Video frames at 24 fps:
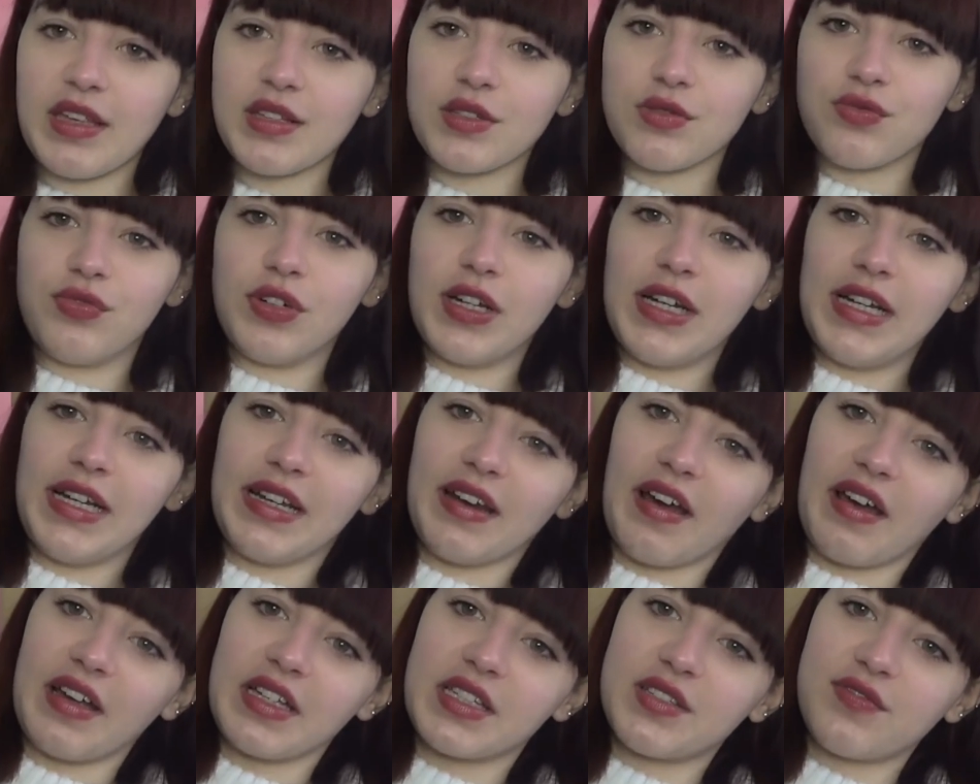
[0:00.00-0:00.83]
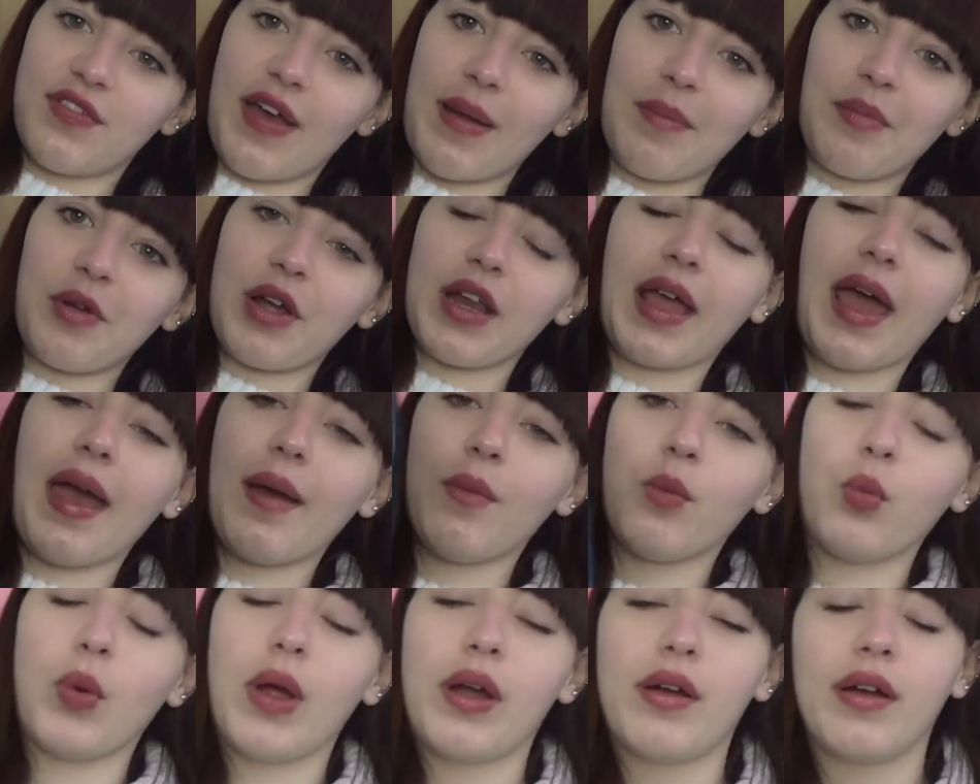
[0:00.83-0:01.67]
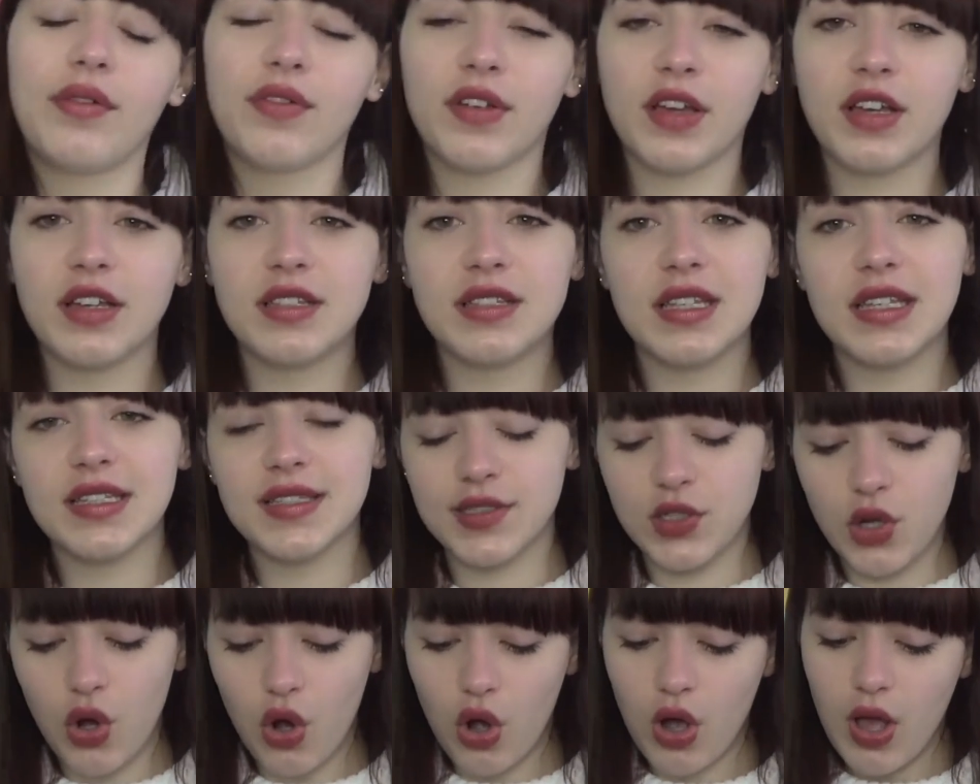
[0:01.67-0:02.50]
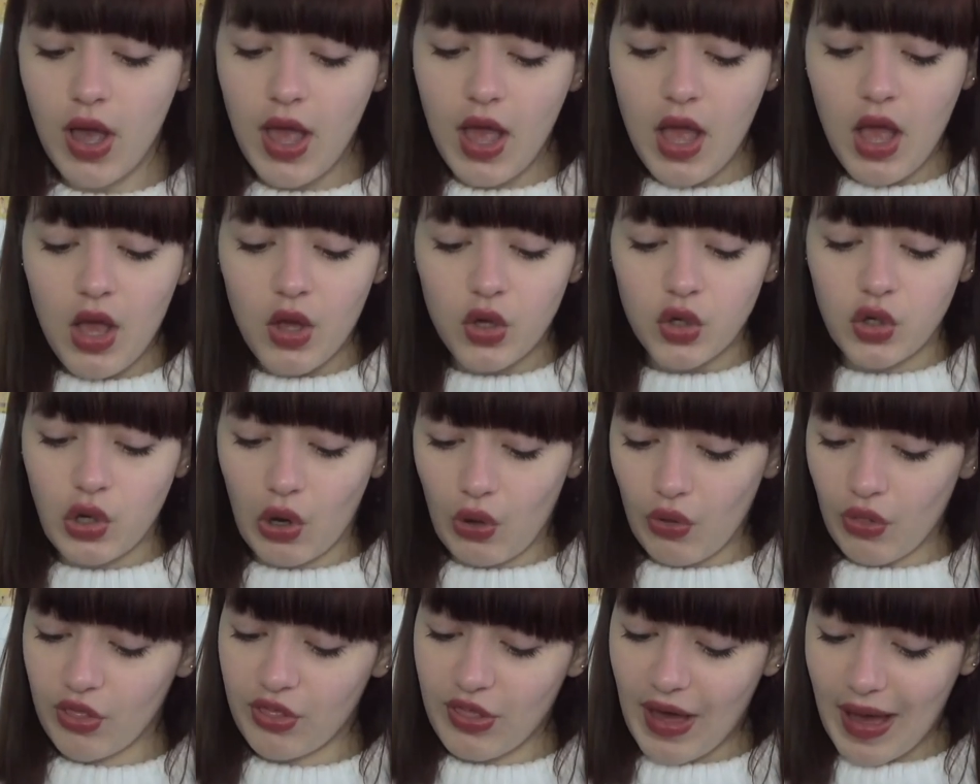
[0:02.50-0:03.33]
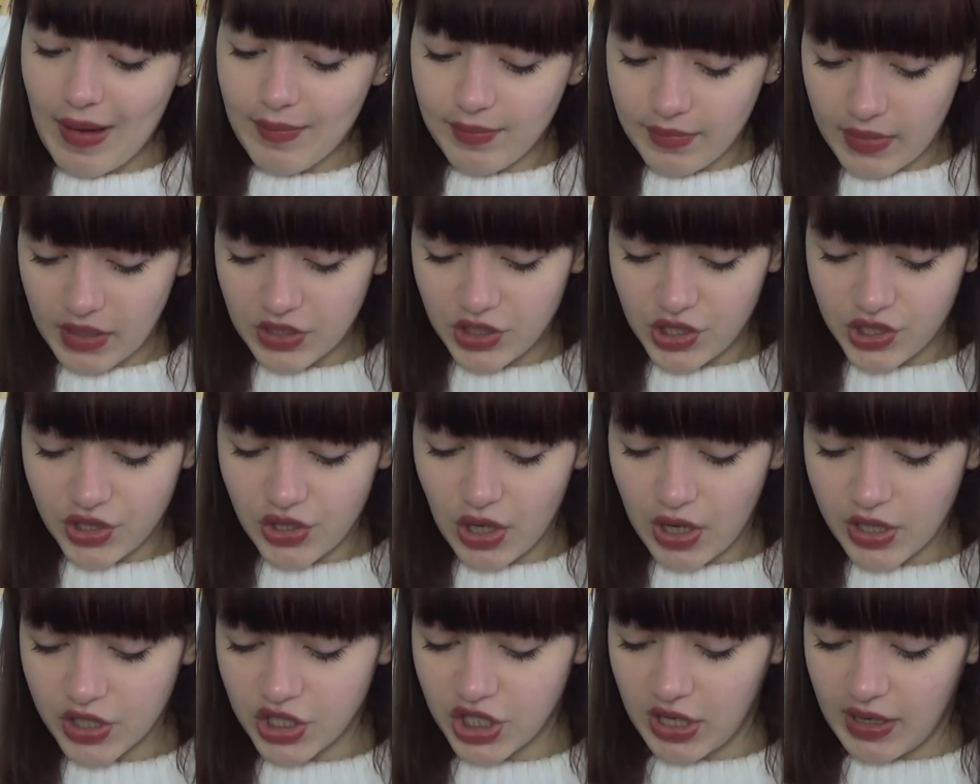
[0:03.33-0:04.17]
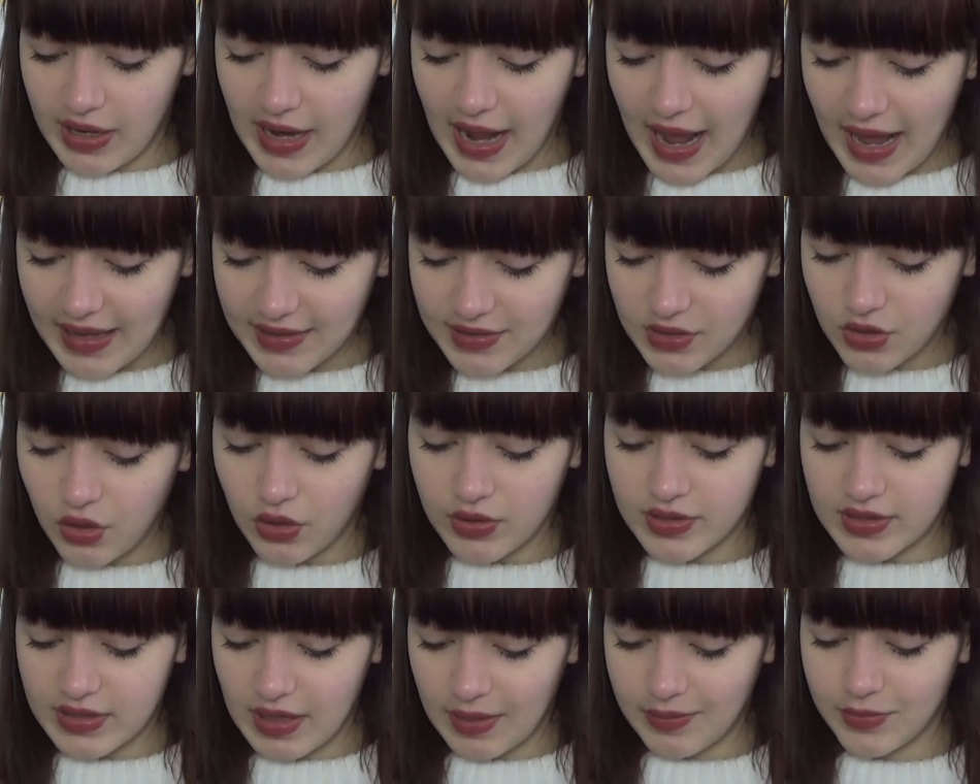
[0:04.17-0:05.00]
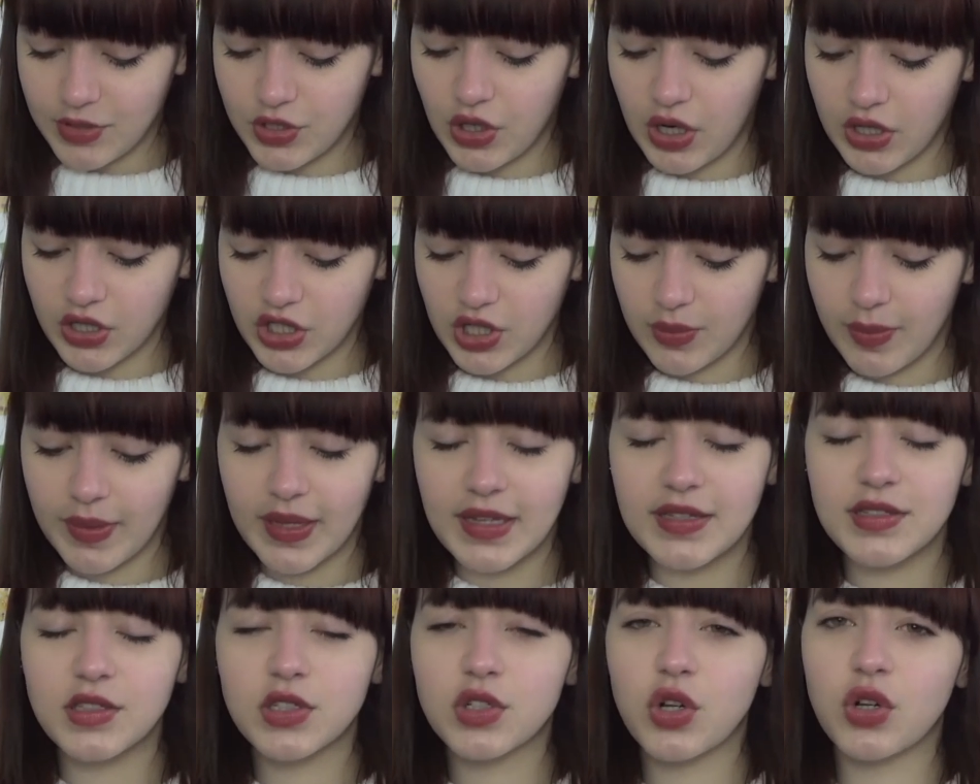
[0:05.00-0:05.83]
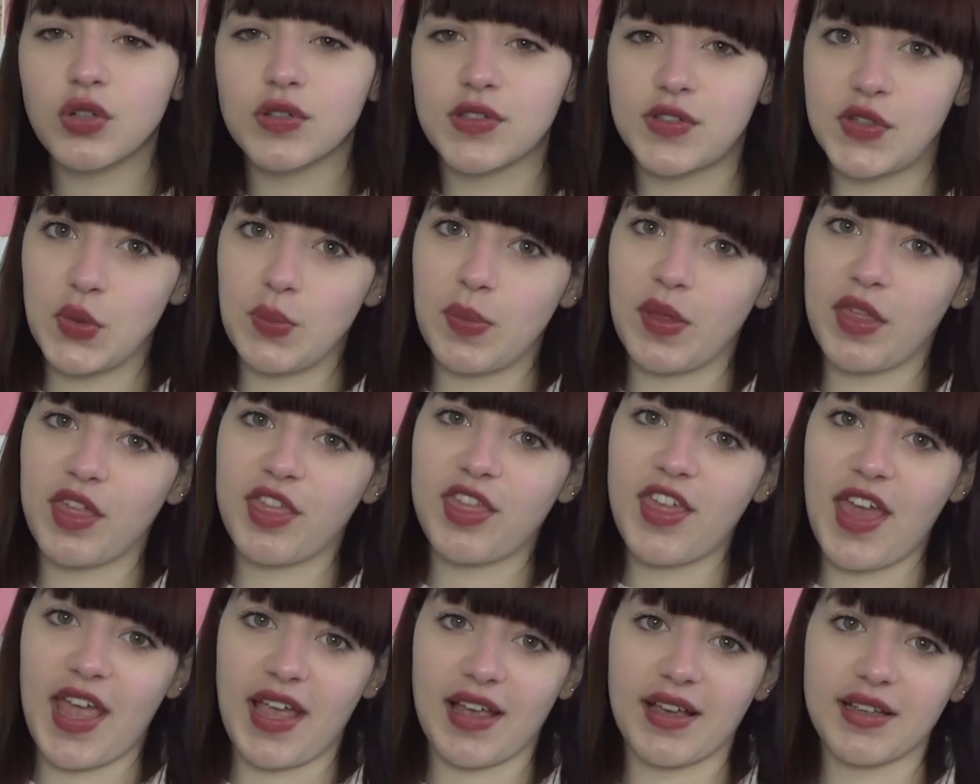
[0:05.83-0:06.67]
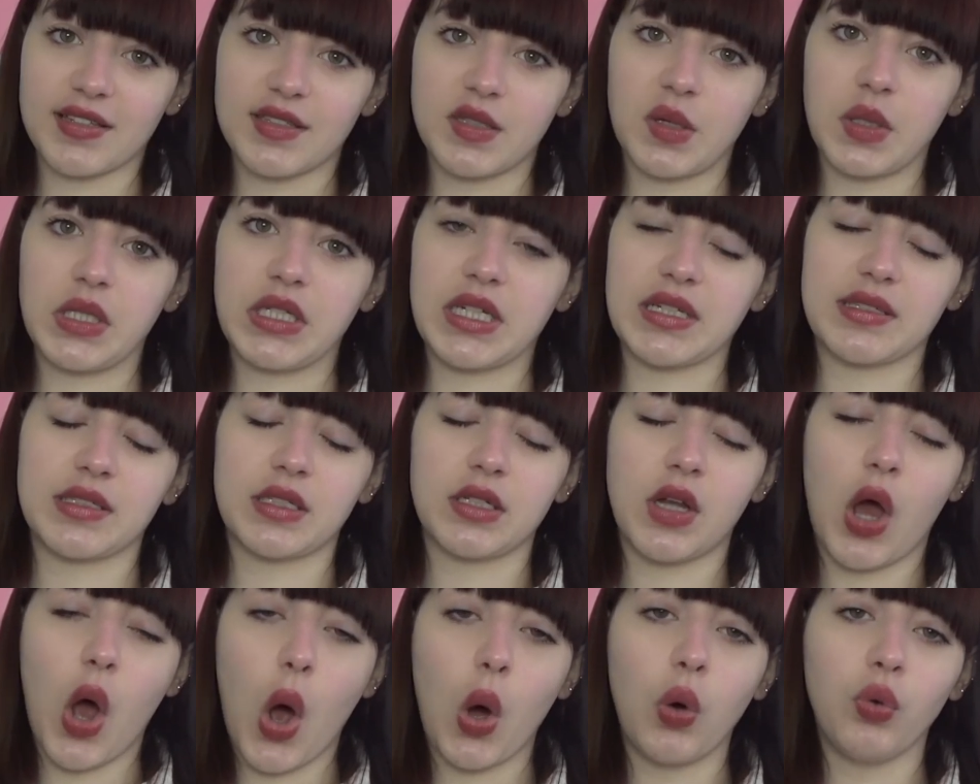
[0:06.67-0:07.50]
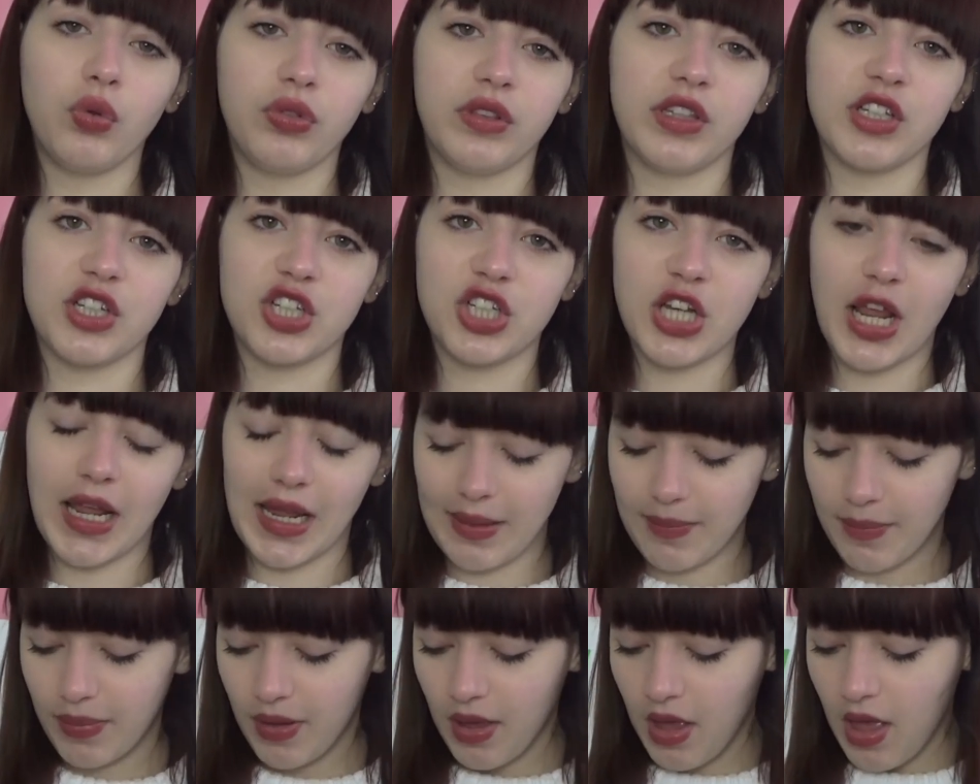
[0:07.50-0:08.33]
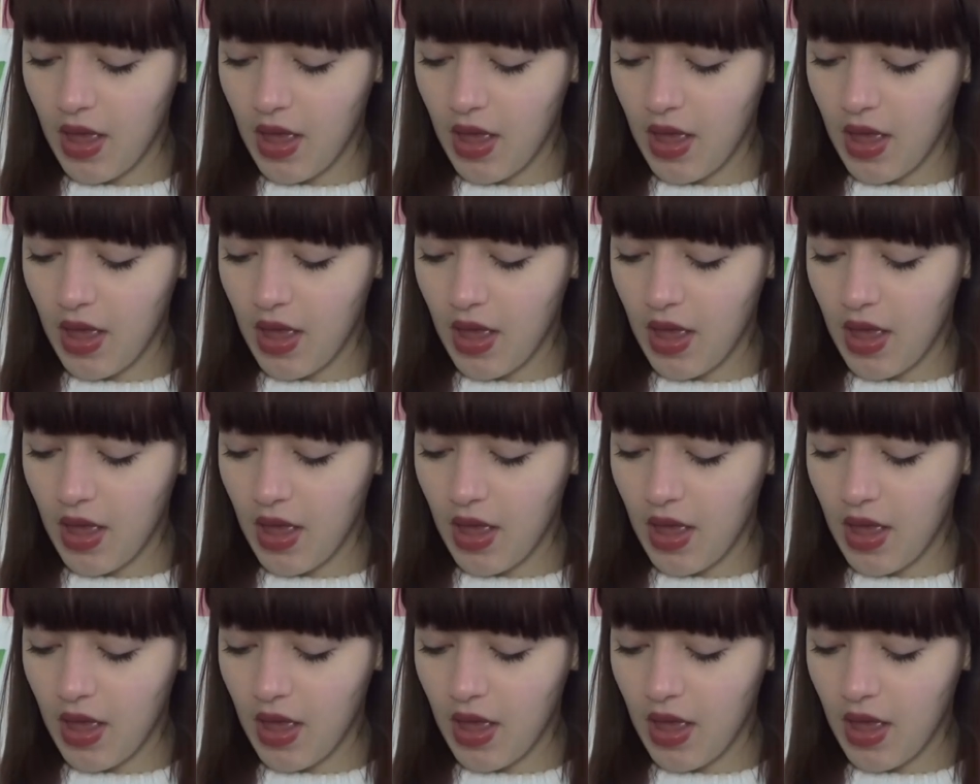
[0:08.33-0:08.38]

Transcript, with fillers: It's a really nice fabric and where I've because it's not got that much structure. It has got some structure but it's not super thick so it doesn't hold the shape